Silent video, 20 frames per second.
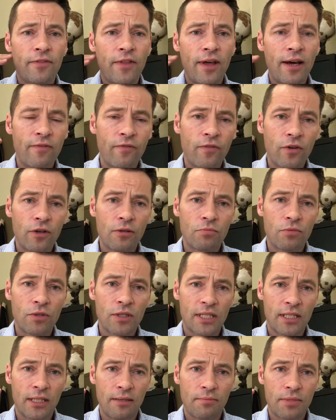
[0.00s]
If that
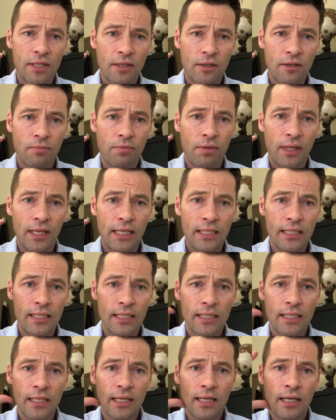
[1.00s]
vertebra slips out of
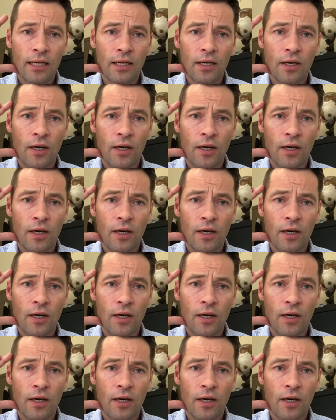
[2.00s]
place,